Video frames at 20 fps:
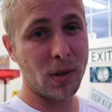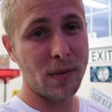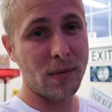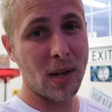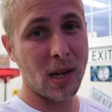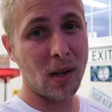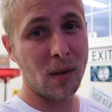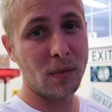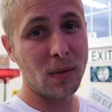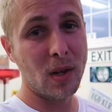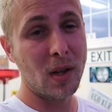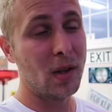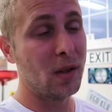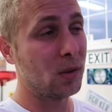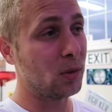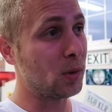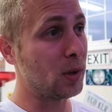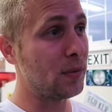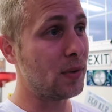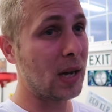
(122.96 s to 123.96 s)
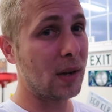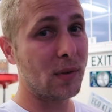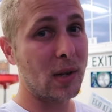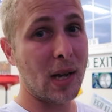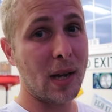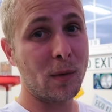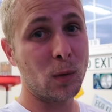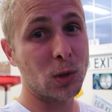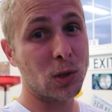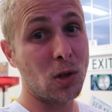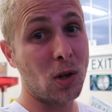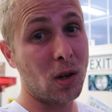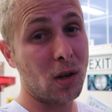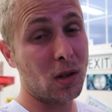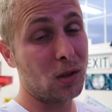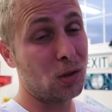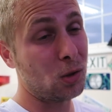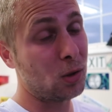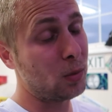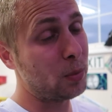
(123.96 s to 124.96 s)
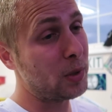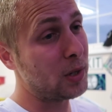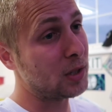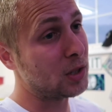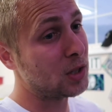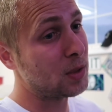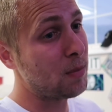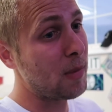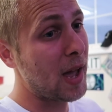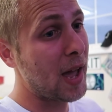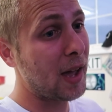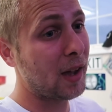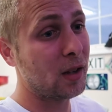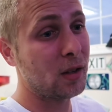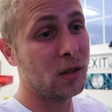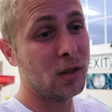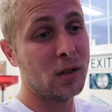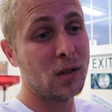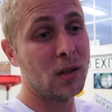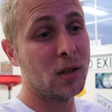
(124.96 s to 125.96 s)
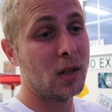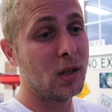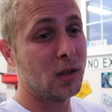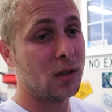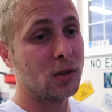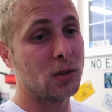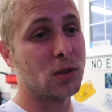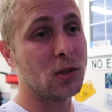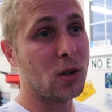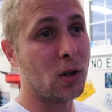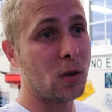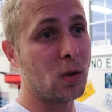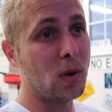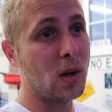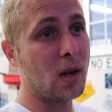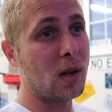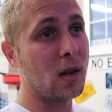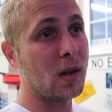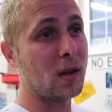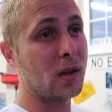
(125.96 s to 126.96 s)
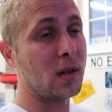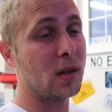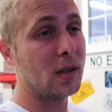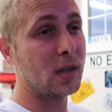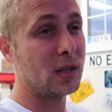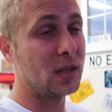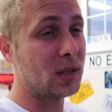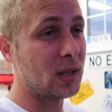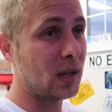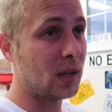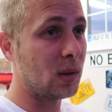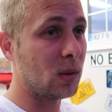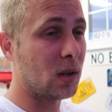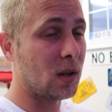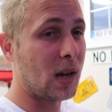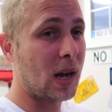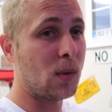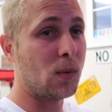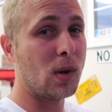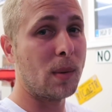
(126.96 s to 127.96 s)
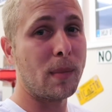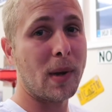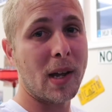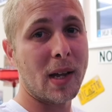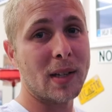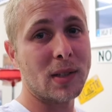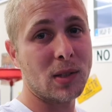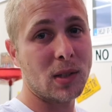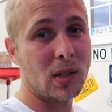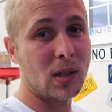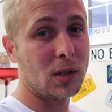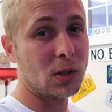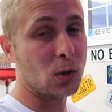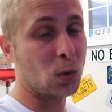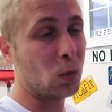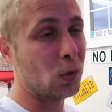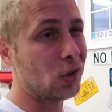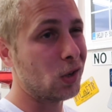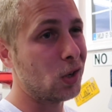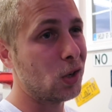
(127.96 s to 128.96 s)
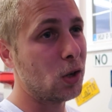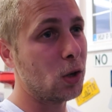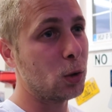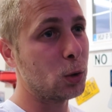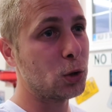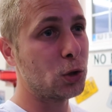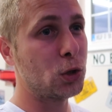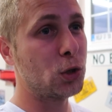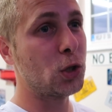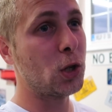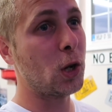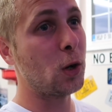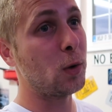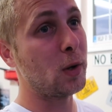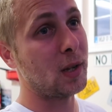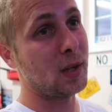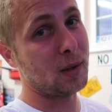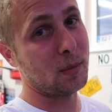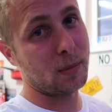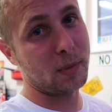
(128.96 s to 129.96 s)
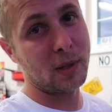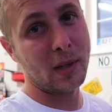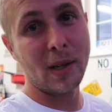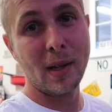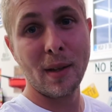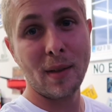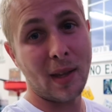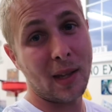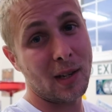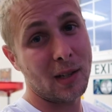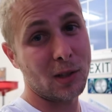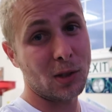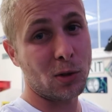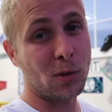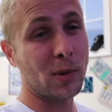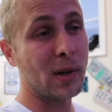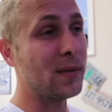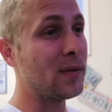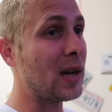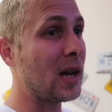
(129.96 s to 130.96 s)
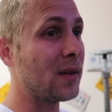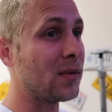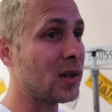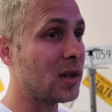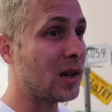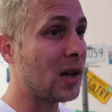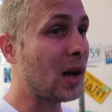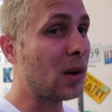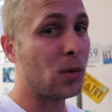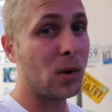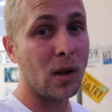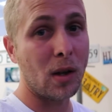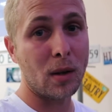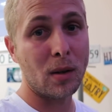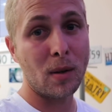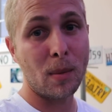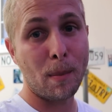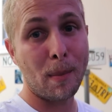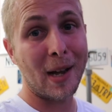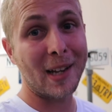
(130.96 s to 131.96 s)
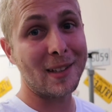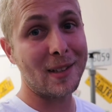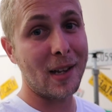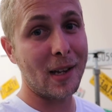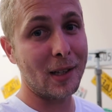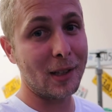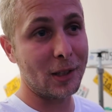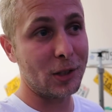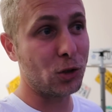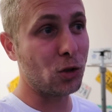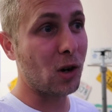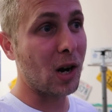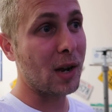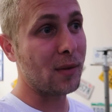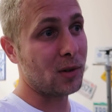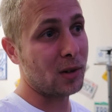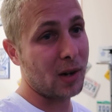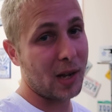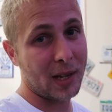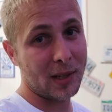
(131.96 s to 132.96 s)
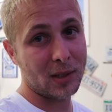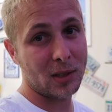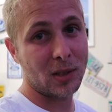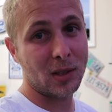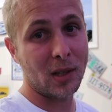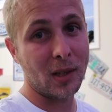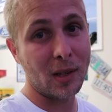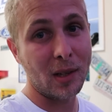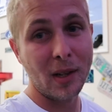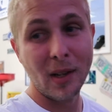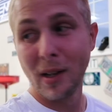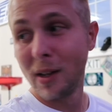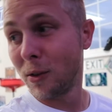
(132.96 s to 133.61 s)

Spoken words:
three valve guy was talking a little bit of smack. So he said it could outrun my ST. So we're going to go show him that his three valve cannot run my daily driver ST.